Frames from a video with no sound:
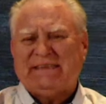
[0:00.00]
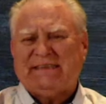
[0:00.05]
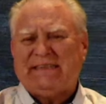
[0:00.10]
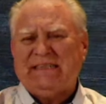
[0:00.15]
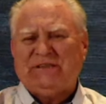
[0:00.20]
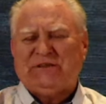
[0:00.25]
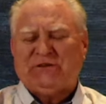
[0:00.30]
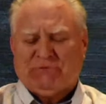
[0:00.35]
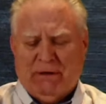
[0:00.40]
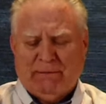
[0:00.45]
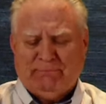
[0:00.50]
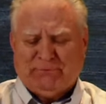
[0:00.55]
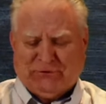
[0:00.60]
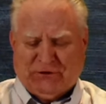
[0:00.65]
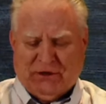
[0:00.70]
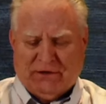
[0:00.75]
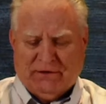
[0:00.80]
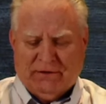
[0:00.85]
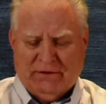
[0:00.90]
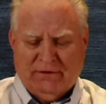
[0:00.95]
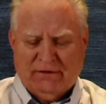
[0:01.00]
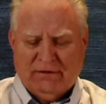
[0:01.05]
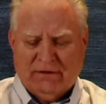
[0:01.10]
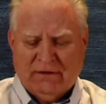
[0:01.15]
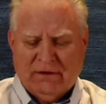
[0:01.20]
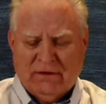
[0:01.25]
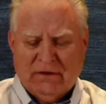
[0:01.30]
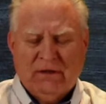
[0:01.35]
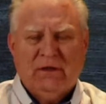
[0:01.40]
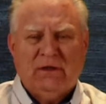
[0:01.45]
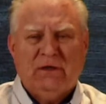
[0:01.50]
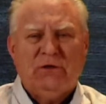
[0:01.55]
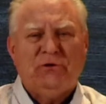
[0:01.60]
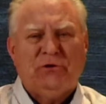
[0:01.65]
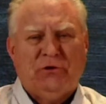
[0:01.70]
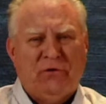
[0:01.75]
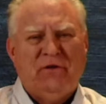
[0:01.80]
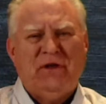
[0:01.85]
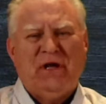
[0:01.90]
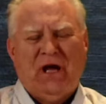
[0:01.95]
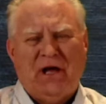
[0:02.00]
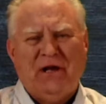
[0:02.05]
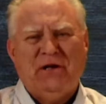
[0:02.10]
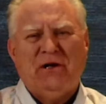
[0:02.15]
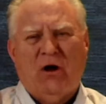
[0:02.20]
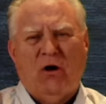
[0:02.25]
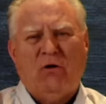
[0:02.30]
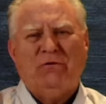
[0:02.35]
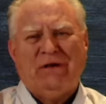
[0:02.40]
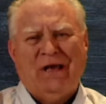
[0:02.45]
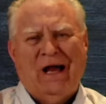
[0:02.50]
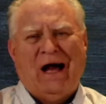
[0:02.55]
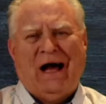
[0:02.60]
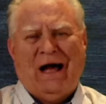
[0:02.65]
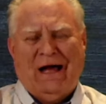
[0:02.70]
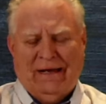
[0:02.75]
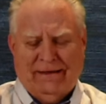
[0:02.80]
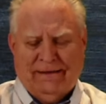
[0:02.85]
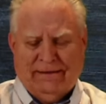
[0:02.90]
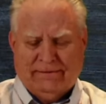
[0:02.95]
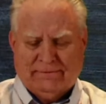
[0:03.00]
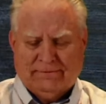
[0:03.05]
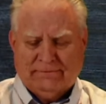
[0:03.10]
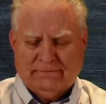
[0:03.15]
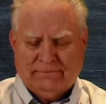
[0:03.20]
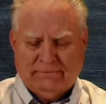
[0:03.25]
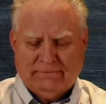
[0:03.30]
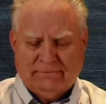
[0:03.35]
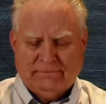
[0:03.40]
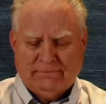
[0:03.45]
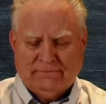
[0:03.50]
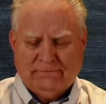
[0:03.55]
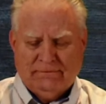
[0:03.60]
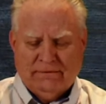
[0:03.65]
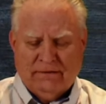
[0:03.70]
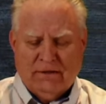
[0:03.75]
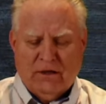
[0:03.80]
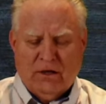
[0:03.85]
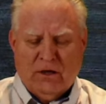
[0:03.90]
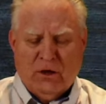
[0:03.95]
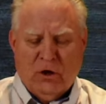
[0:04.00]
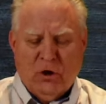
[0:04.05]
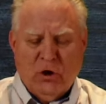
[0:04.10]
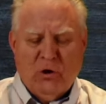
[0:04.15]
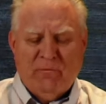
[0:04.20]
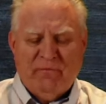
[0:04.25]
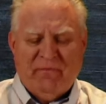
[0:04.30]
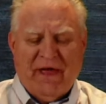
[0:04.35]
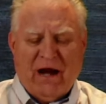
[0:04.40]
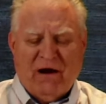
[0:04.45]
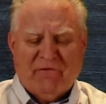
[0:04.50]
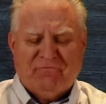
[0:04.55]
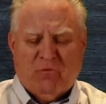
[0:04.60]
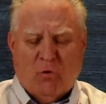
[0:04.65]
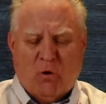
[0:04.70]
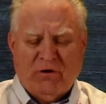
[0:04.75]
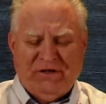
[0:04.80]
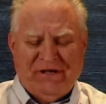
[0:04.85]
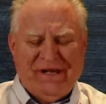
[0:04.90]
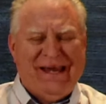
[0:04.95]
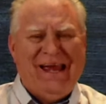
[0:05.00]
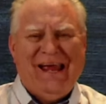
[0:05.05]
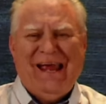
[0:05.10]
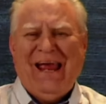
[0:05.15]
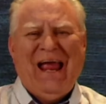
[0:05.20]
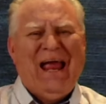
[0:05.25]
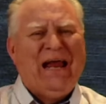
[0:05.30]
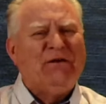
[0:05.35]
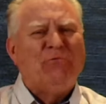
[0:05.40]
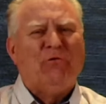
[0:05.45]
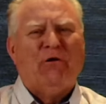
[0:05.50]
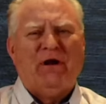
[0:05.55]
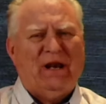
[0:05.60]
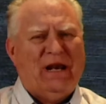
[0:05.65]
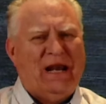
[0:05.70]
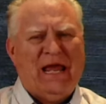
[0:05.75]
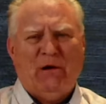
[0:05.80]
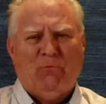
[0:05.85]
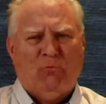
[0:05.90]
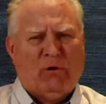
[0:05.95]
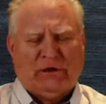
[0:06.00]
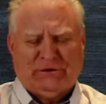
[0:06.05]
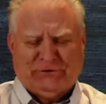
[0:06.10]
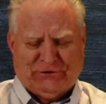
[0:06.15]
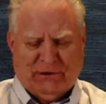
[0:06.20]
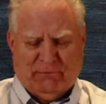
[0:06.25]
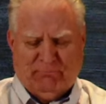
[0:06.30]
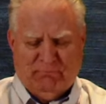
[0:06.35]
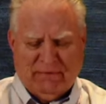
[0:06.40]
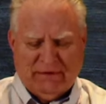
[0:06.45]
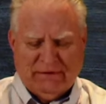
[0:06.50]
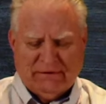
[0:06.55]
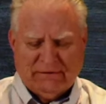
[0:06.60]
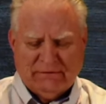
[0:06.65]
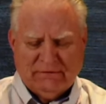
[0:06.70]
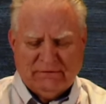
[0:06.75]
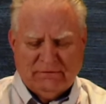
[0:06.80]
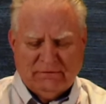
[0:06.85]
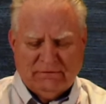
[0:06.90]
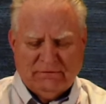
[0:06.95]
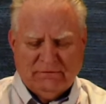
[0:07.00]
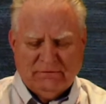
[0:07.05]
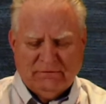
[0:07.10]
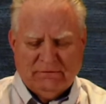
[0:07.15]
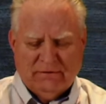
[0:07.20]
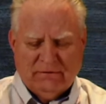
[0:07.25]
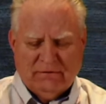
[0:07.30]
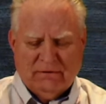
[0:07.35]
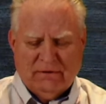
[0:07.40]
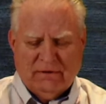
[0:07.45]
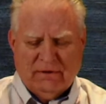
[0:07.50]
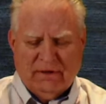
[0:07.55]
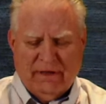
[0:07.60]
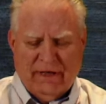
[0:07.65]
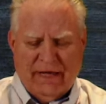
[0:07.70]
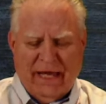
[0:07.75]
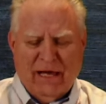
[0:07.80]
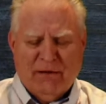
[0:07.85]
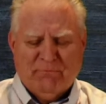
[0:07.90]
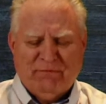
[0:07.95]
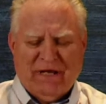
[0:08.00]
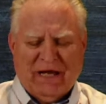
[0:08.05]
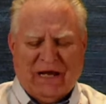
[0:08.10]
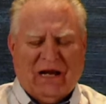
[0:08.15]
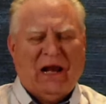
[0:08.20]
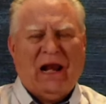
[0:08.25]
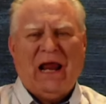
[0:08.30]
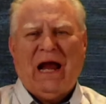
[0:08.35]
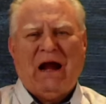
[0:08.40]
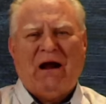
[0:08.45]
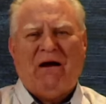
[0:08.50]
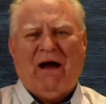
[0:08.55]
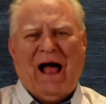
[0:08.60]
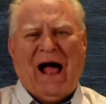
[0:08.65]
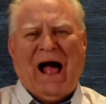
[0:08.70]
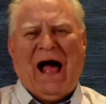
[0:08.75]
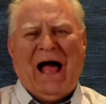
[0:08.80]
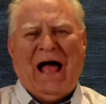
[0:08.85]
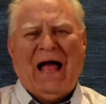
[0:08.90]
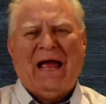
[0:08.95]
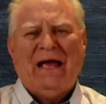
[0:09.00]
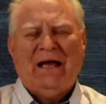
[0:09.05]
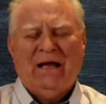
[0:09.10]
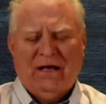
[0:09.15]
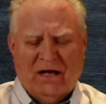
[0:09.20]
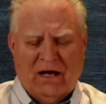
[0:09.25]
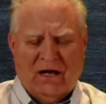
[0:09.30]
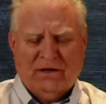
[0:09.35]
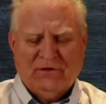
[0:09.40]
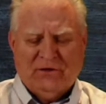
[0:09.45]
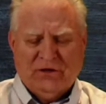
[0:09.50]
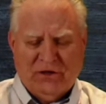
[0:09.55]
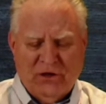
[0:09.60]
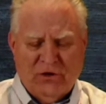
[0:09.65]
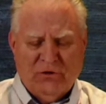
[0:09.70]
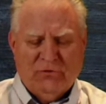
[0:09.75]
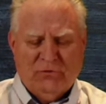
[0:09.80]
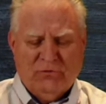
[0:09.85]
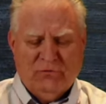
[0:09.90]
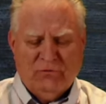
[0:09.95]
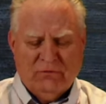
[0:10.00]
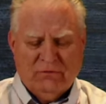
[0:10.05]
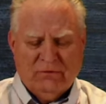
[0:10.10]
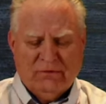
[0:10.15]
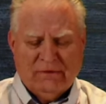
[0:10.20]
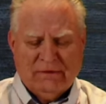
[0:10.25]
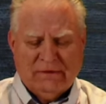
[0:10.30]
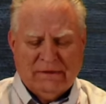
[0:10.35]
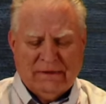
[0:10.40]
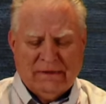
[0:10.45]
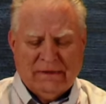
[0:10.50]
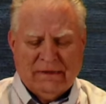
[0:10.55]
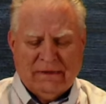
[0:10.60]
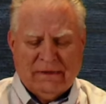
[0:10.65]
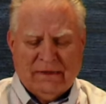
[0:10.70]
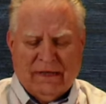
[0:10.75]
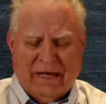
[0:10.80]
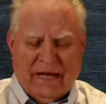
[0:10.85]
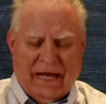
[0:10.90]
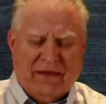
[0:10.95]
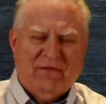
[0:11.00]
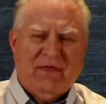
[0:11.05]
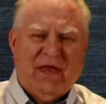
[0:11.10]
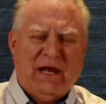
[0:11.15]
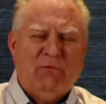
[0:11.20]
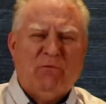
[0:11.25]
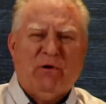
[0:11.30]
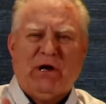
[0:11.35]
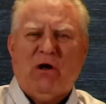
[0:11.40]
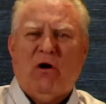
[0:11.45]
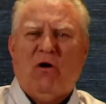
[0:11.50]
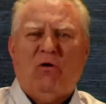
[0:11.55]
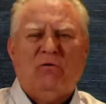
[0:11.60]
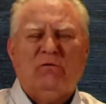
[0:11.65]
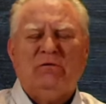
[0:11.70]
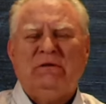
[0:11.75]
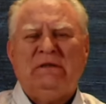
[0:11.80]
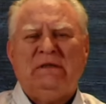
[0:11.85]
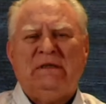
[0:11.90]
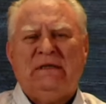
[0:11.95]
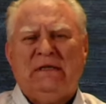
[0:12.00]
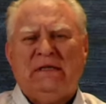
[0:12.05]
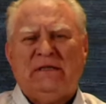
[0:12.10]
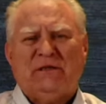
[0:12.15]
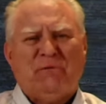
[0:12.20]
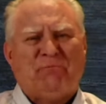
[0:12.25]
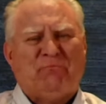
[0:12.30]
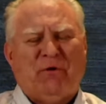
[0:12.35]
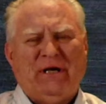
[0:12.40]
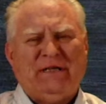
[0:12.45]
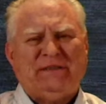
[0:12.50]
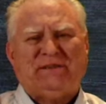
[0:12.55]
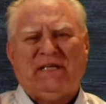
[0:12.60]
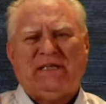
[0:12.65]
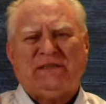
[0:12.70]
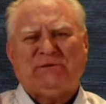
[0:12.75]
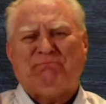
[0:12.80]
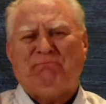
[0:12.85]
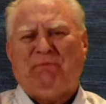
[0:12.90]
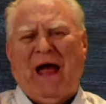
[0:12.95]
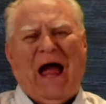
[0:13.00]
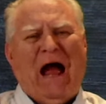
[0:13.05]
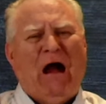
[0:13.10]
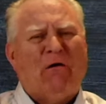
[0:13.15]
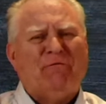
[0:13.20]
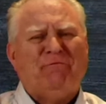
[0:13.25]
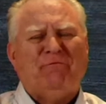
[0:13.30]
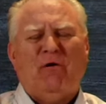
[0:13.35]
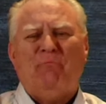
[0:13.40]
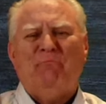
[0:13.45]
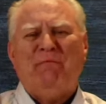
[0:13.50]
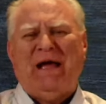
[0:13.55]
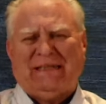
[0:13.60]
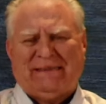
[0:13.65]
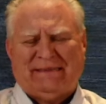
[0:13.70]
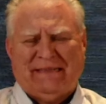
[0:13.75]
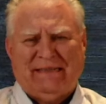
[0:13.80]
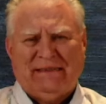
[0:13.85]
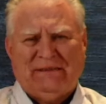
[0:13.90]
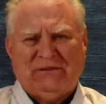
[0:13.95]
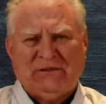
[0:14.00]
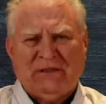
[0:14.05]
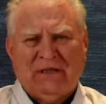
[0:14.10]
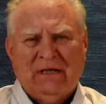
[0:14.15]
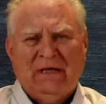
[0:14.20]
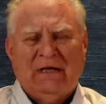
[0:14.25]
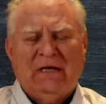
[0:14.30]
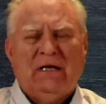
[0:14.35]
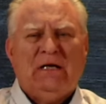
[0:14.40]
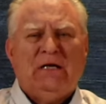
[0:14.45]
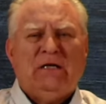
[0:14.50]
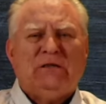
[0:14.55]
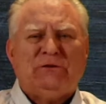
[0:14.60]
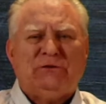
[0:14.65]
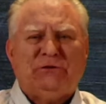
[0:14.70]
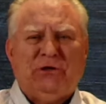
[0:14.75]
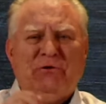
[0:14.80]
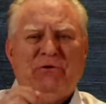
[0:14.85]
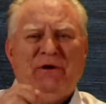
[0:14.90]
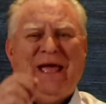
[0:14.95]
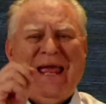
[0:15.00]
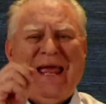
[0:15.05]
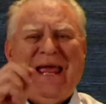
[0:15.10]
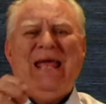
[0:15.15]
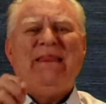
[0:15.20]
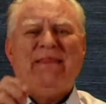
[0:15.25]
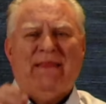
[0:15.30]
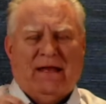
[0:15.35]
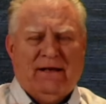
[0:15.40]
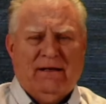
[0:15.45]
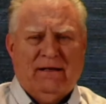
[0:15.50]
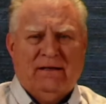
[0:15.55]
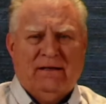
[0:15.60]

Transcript: inscription to the unknown God, whom therefore ye ignorantly worship. Him declare I unto you. And then he went on to preach this powerful message to heathen